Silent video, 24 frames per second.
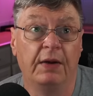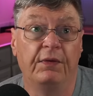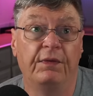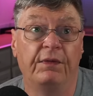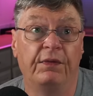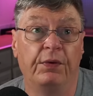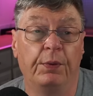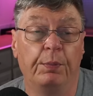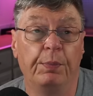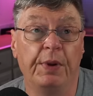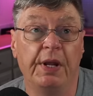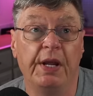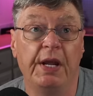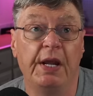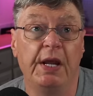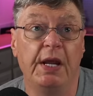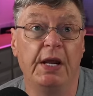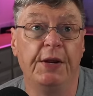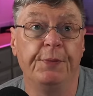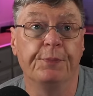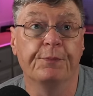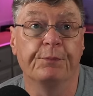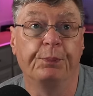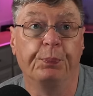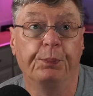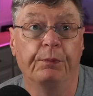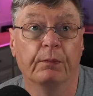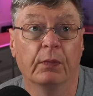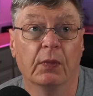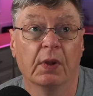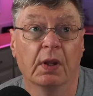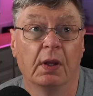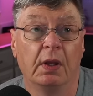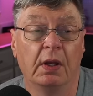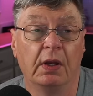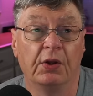For me,
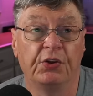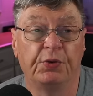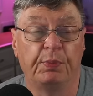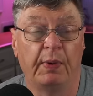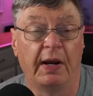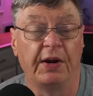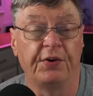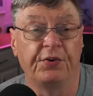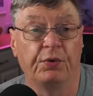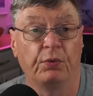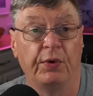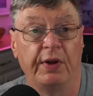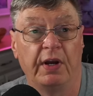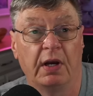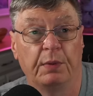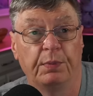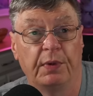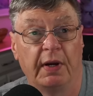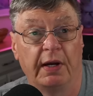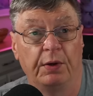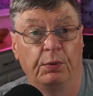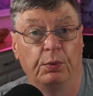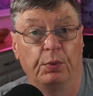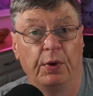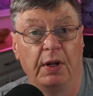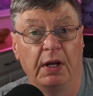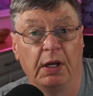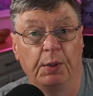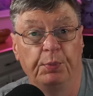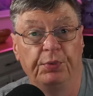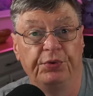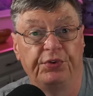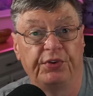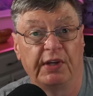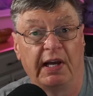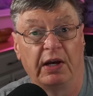especially on my
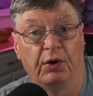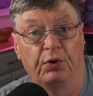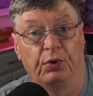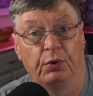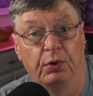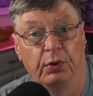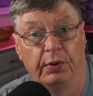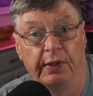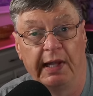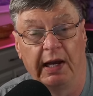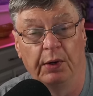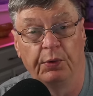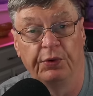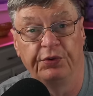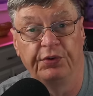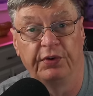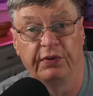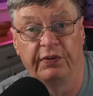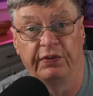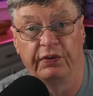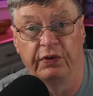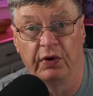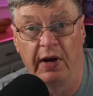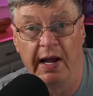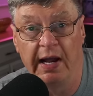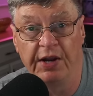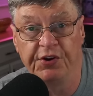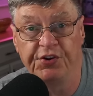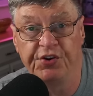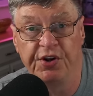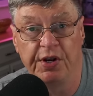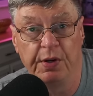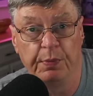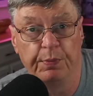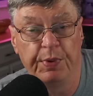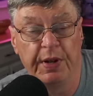ribs, that was a
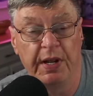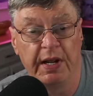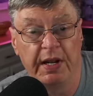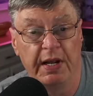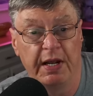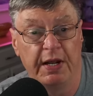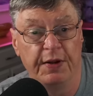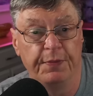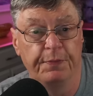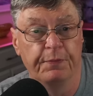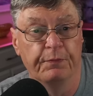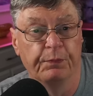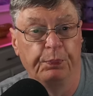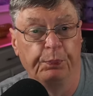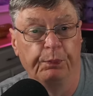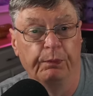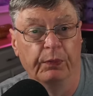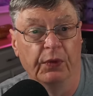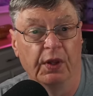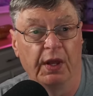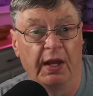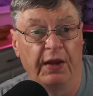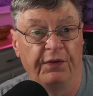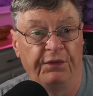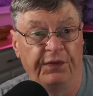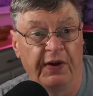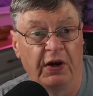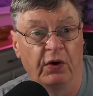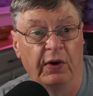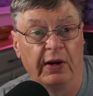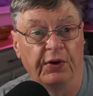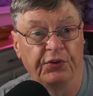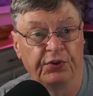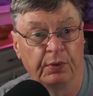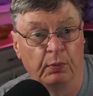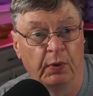flashing pain. It felt
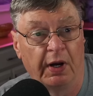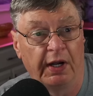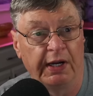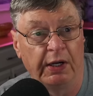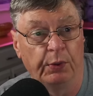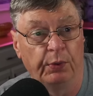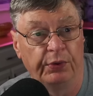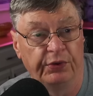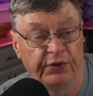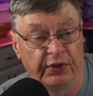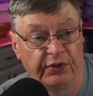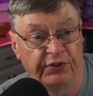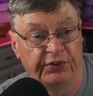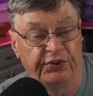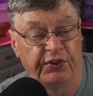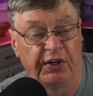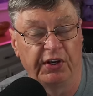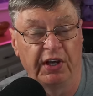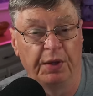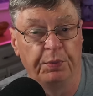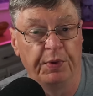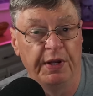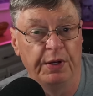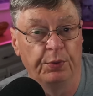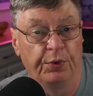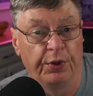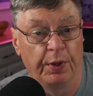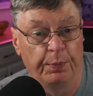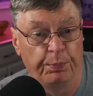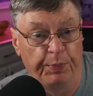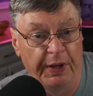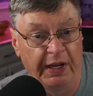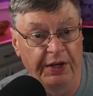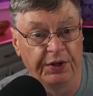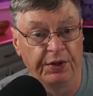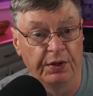like somebody was just sticking me with a
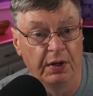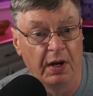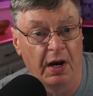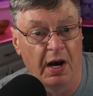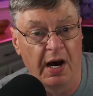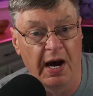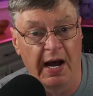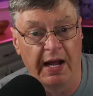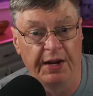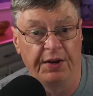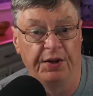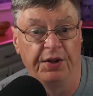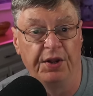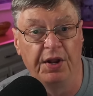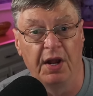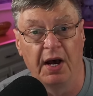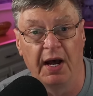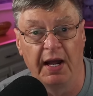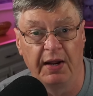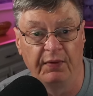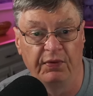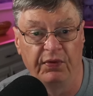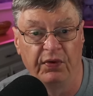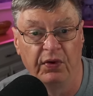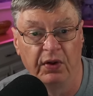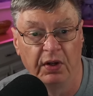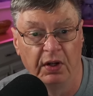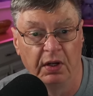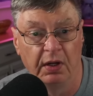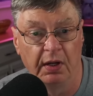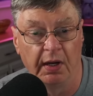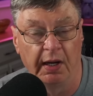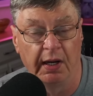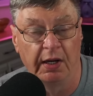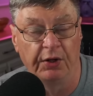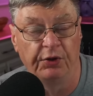big hot knife
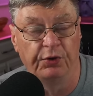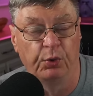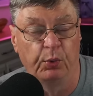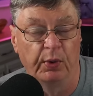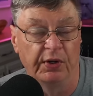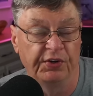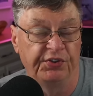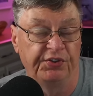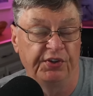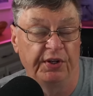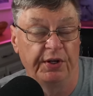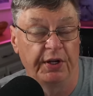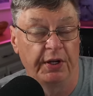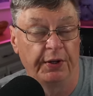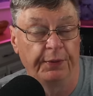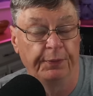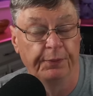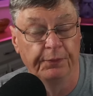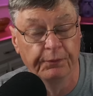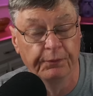and twisting it.